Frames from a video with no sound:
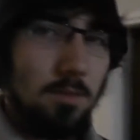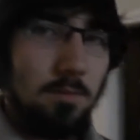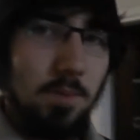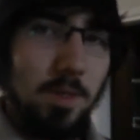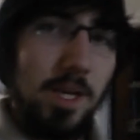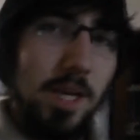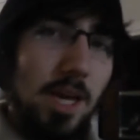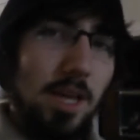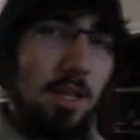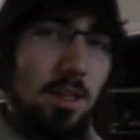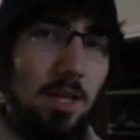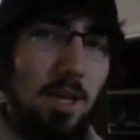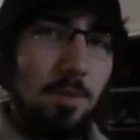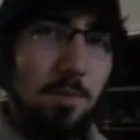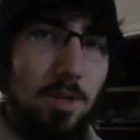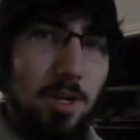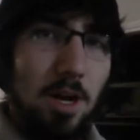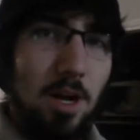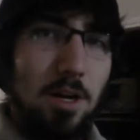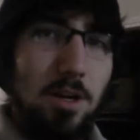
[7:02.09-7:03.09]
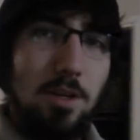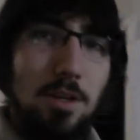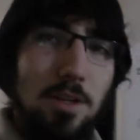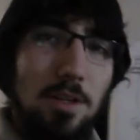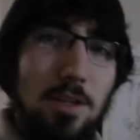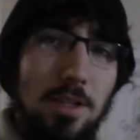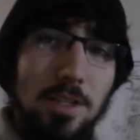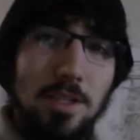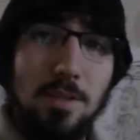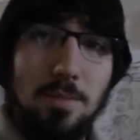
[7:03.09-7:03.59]
But yeah, let me know.
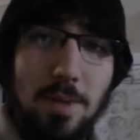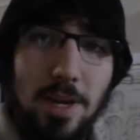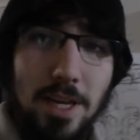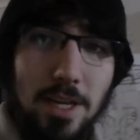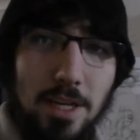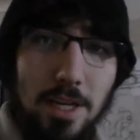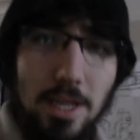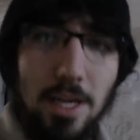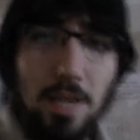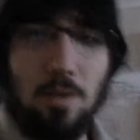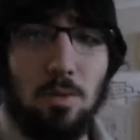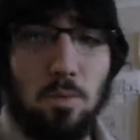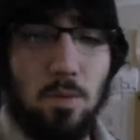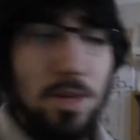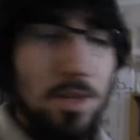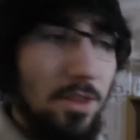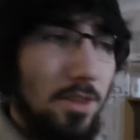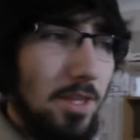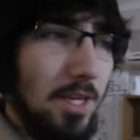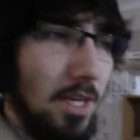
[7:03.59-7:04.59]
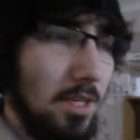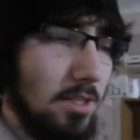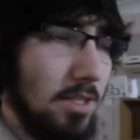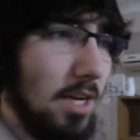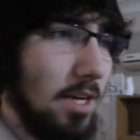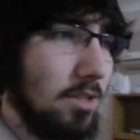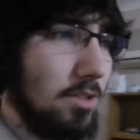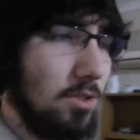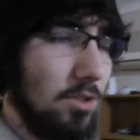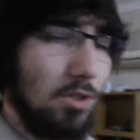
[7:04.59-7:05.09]
This has been Nic with Nic
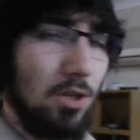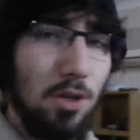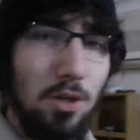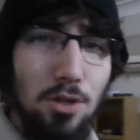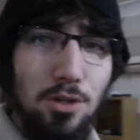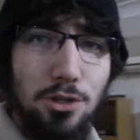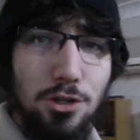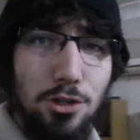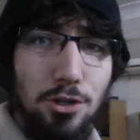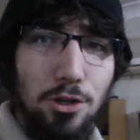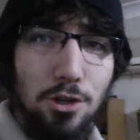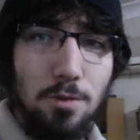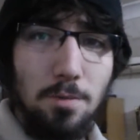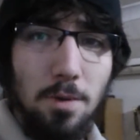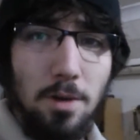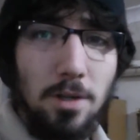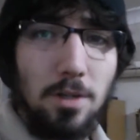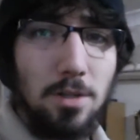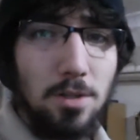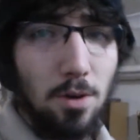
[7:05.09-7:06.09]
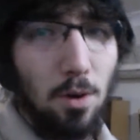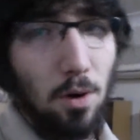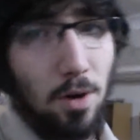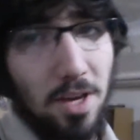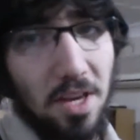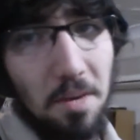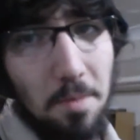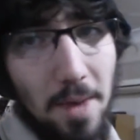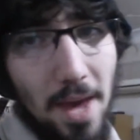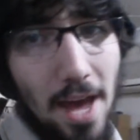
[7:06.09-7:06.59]
Does YouTube
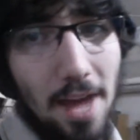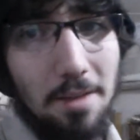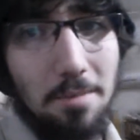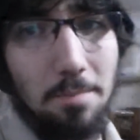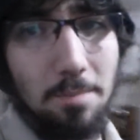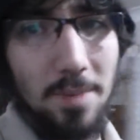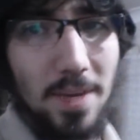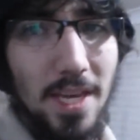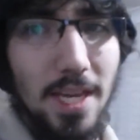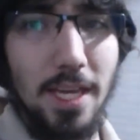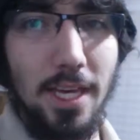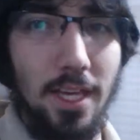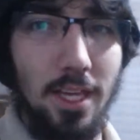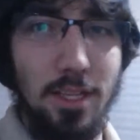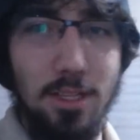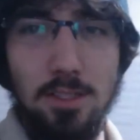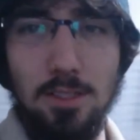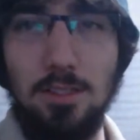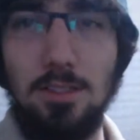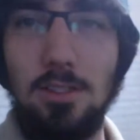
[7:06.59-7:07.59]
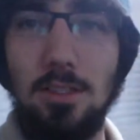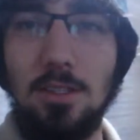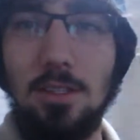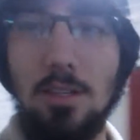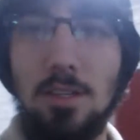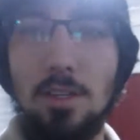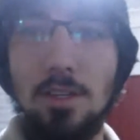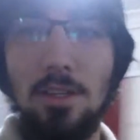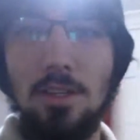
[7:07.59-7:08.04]
talking about beards.